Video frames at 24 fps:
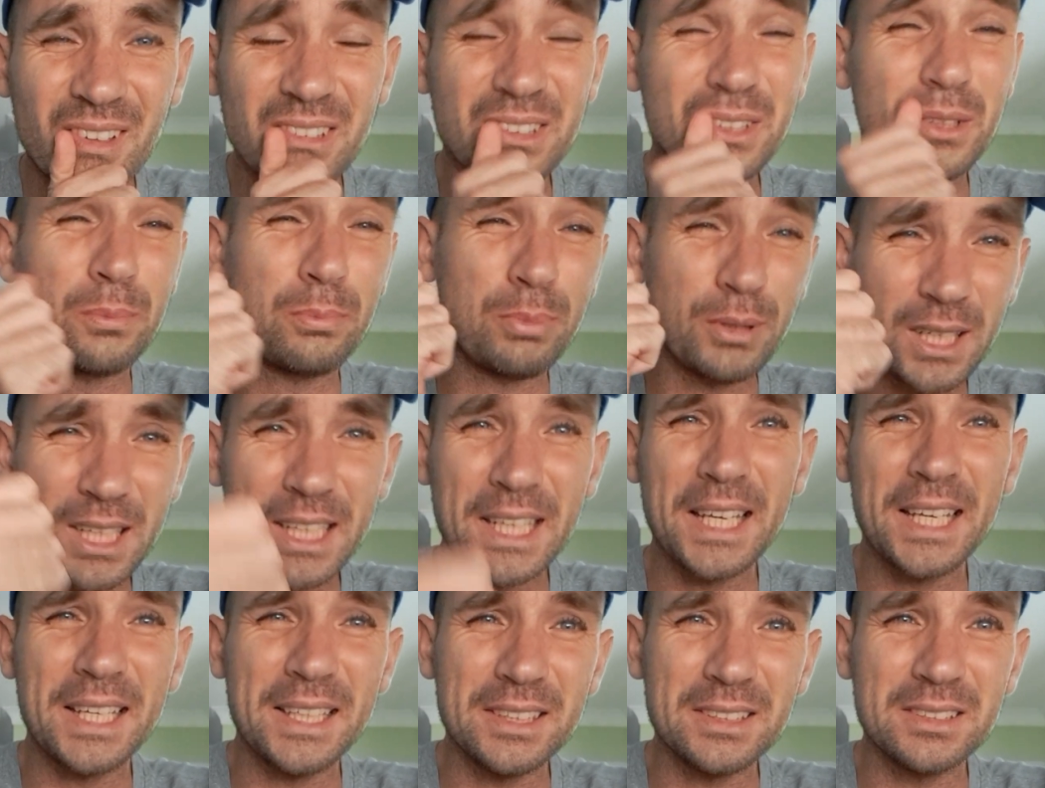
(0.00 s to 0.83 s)
so
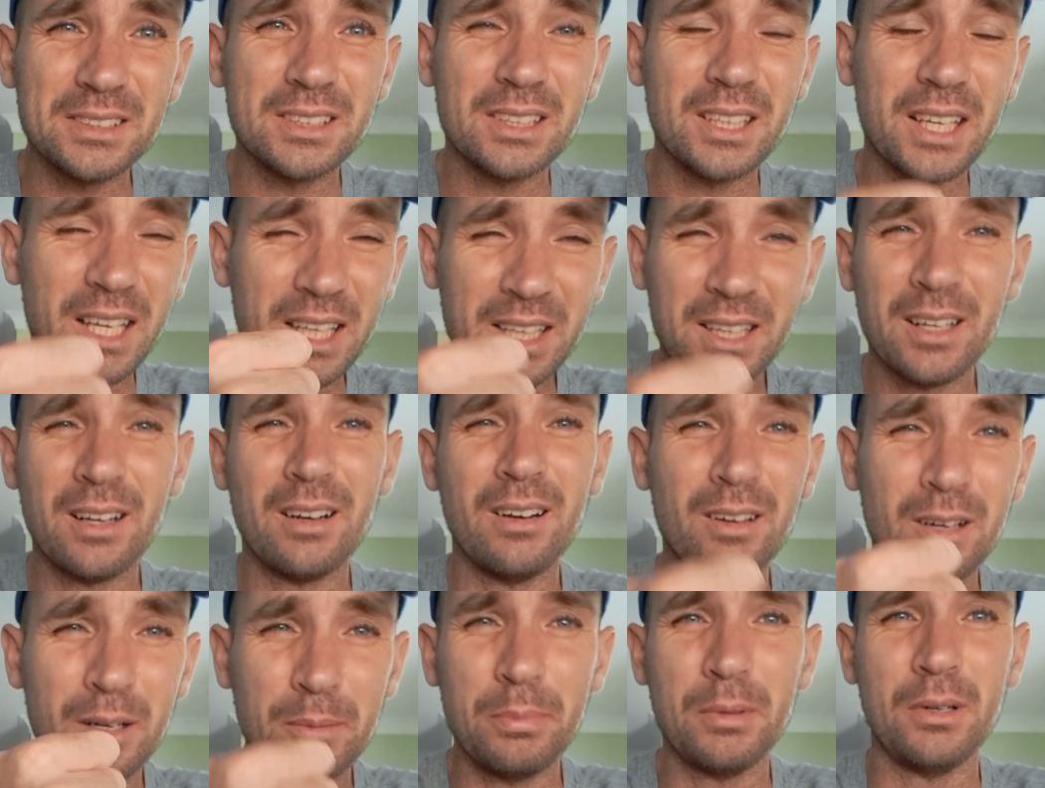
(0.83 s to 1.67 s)
please hit that
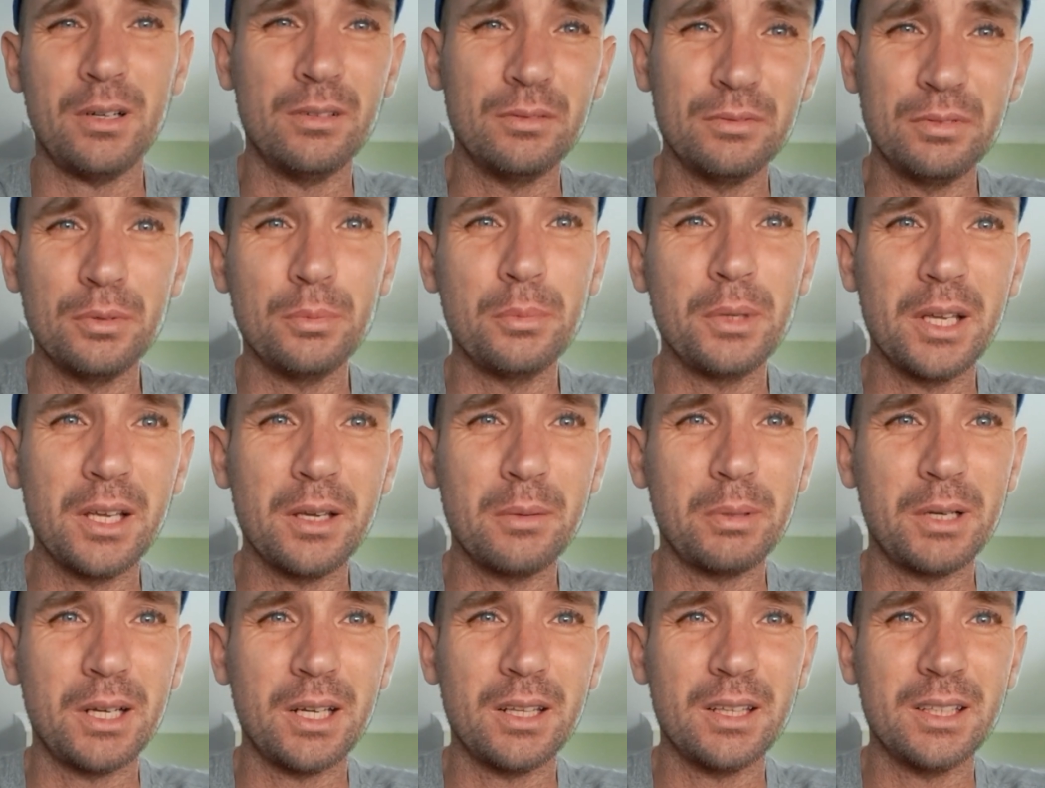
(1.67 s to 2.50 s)
like button for
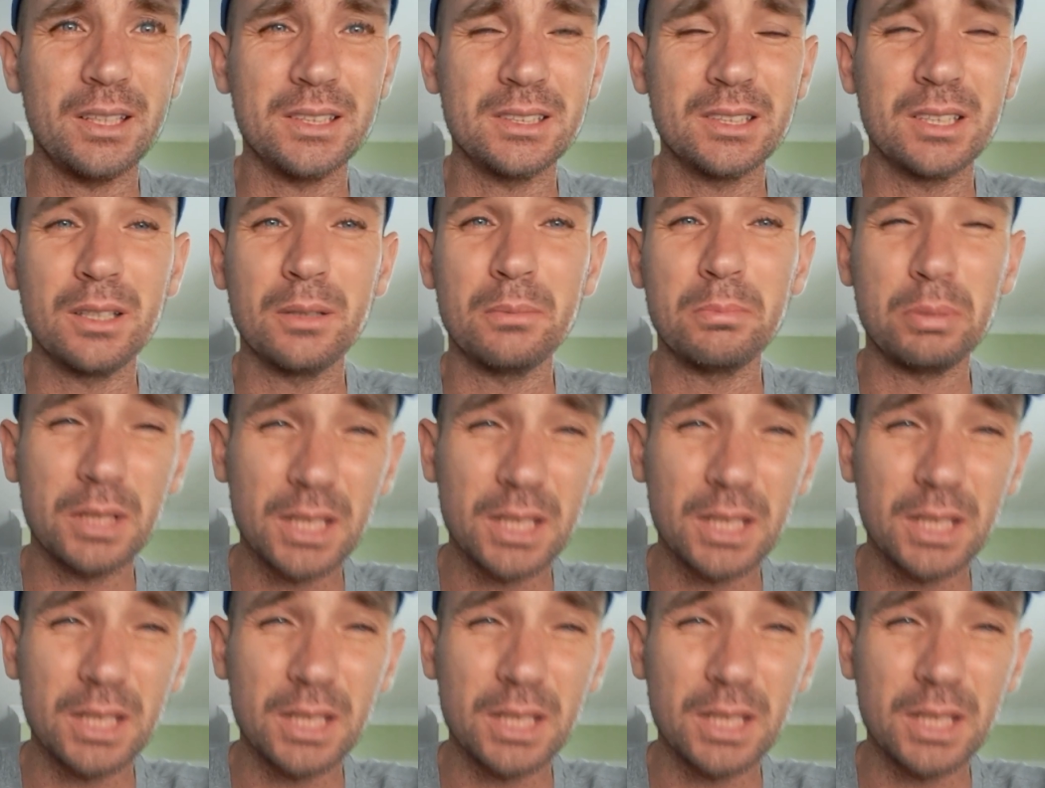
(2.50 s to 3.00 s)
me about this.